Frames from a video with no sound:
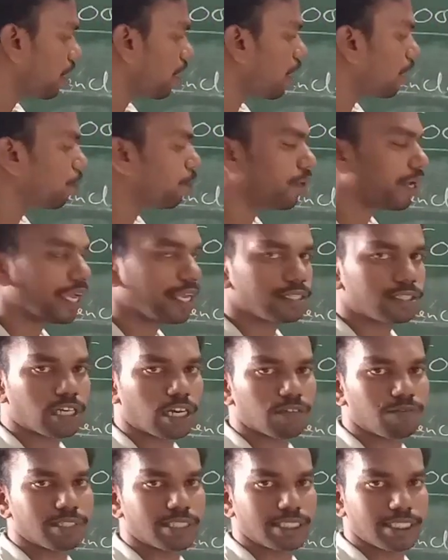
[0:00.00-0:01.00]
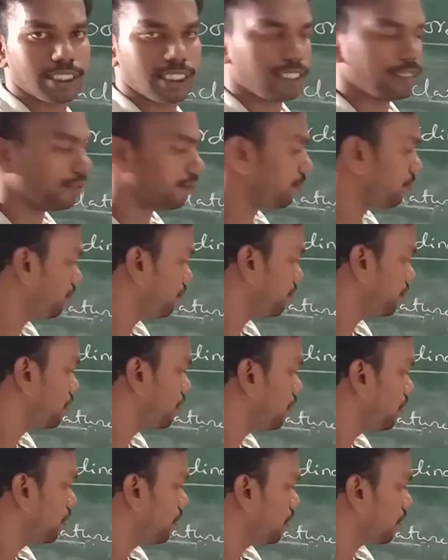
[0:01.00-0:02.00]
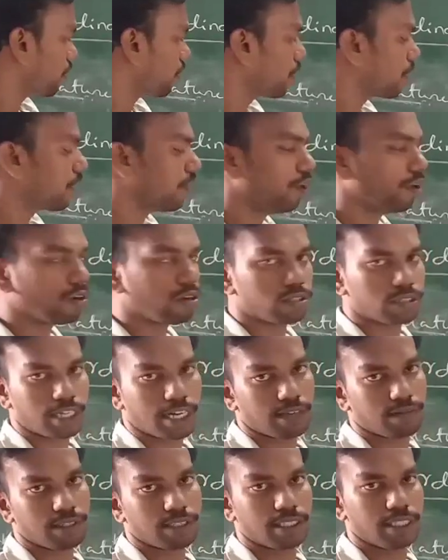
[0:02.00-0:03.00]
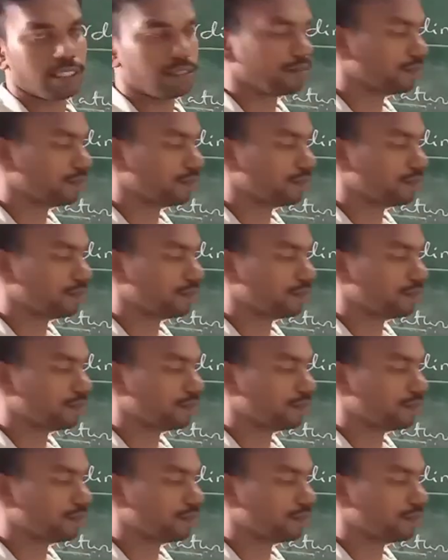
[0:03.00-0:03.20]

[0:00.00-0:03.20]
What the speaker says: carbonyl starting with C, chloro starting with C.